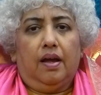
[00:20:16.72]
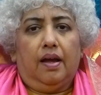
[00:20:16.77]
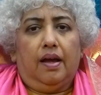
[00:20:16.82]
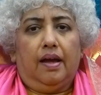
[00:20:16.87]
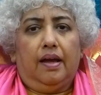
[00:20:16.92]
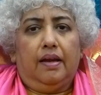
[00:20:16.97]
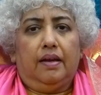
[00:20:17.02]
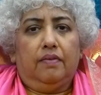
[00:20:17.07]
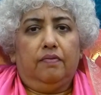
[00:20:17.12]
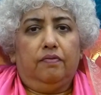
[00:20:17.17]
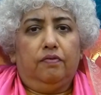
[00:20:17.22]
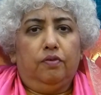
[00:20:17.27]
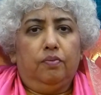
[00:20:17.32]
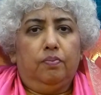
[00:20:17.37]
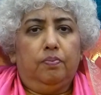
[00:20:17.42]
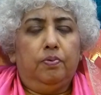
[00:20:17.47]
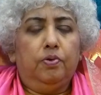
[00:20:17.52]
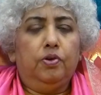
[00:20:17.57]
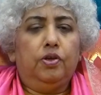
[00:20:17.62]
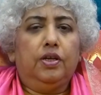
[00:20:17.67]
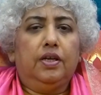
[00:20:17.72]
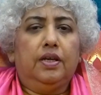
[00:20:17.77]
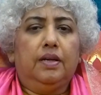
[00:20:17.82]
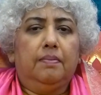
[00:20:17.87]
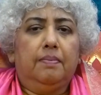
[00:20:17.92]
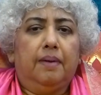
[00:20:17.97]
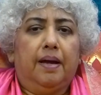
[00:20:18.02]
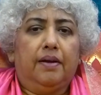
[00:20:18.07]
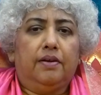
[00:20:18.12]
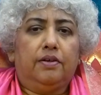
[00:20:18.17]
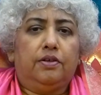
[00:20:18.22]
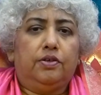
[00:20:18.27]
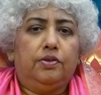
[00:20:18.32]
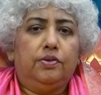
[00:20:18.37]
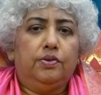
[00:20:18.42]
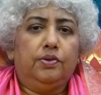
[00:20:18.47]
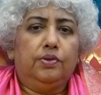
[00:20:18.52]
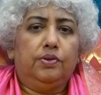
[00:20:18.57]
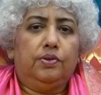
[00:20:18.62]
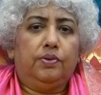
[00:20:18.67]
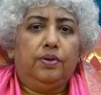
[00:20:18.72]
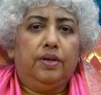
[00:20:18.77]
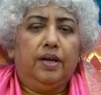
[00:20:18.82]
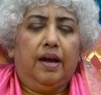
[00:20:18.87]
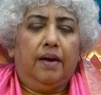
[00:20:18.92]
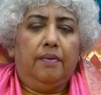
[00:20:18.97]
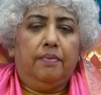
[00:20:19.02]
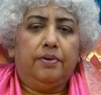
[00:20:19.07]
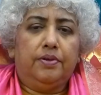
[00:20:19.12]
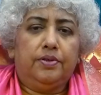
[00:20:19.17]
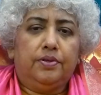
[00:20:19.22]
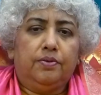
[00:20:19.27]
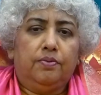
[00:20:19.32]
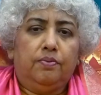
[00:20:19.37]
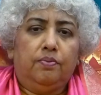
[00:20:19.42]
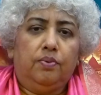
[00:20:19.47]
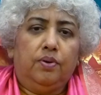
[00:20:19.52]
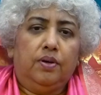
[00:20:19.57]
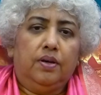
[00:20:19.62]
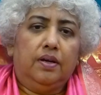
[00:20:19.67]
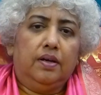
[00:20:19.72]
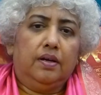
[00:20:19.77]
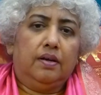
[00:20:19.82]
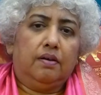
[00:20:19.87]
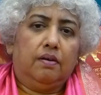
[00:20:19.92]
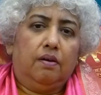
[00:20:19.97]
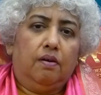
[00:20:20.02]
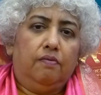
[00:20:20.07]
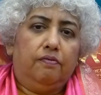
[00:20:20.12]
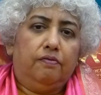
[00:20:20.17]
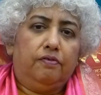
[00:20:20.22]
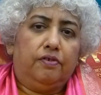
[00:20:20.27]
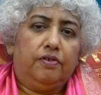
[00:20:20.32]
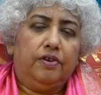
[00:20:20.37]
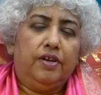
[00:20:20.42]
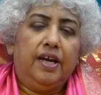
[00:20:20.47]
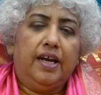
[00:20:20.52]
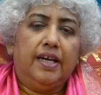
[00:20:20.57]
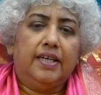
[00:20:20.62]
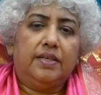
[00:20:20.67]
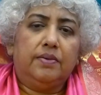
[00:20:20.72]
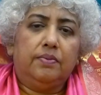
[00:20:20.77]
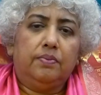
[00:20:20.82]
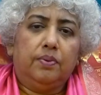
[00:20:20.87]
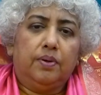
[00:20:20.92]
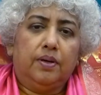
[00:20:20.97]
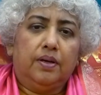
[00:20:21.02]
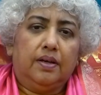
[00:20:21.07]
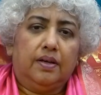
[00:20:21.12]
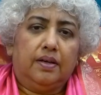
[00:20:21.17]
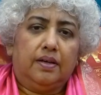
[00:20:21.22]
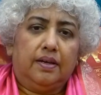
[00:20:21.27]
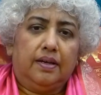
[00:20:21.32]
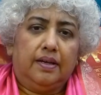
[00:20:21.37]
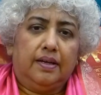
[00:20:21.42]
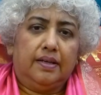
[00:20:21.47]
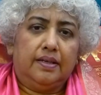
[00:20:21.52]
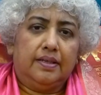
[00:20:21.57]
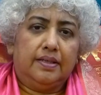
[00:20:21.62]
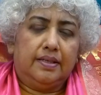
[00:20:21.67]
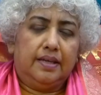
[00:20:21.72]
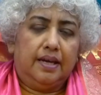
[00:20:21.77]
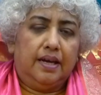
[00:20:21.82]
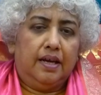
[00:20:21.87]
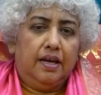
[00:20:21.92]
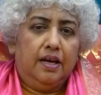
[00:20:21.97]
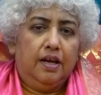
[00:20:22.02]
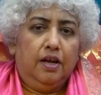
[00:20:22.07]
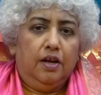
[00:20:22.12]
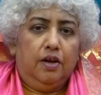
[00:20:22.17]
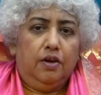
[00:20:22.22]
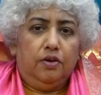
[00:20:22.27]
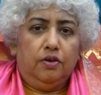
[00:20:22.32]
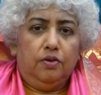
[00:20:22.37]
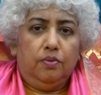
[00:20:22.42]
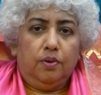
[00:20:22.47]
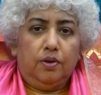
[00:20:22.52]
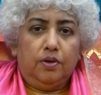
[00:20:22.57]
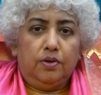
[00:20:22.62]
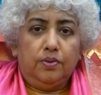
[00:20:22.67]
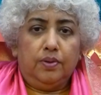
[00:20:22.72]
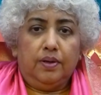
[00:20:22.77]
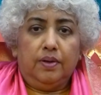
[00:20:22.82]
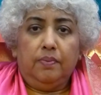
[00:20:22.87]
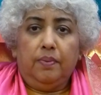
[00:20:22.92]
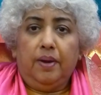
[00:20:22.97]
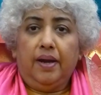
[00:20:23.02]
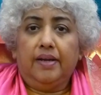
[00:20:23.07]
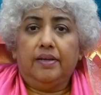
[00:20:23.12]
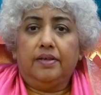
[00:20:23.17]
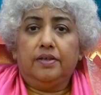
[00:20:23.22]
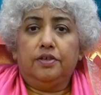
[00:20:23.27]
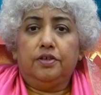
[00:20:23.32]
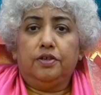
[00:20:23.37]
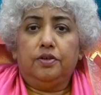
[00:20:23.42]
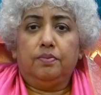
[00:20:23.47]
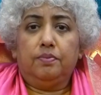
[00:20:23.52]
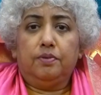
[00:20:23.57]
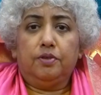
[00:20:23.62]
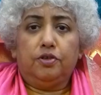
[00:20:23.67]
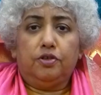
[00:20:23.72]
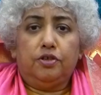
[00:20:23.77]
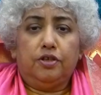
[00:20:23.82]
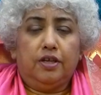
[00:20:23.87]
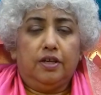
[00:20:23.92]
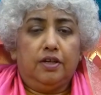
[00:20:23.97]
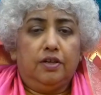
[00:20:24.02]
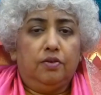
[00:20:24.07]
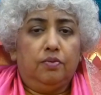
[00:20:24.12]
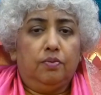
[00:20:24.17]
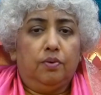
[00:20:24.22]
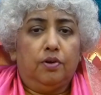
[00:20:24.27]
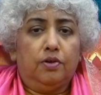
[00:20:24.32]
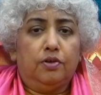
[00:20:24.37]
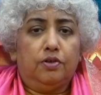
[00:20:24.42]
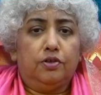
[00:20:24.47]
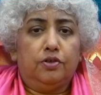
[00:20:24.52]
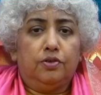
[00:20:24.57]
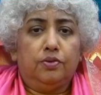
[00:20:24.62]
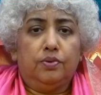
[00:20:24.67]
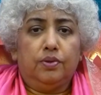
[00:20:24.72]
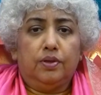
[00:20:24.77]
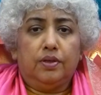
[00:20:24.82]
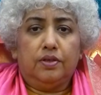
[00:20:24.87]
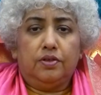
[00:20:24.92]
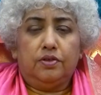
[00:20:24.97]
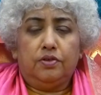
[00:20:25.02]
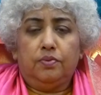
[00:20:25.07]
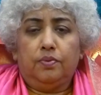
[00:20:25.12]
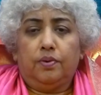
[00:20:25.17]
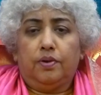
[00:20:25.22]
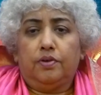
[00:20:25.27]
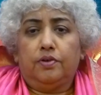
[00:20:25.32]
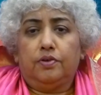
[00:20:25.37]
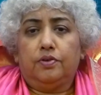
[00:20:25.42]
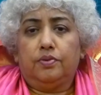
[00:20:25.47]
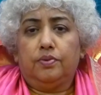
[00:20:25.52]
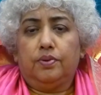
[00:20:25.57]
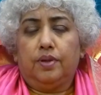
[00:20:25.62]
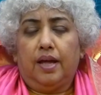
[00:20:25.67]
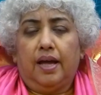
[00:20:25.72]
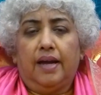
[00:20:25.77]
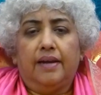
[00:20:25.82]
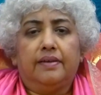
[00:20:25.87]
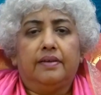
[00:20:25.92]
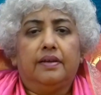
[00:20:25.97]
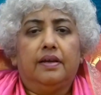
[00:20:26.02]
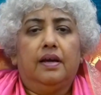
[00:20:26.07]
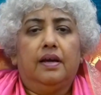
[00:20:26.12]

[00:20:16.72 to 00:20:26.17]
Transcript: And if you put in about 2 to 3 hours of work, of creative work, let us say you want to invent a new machine, you want to do this, you want to do that,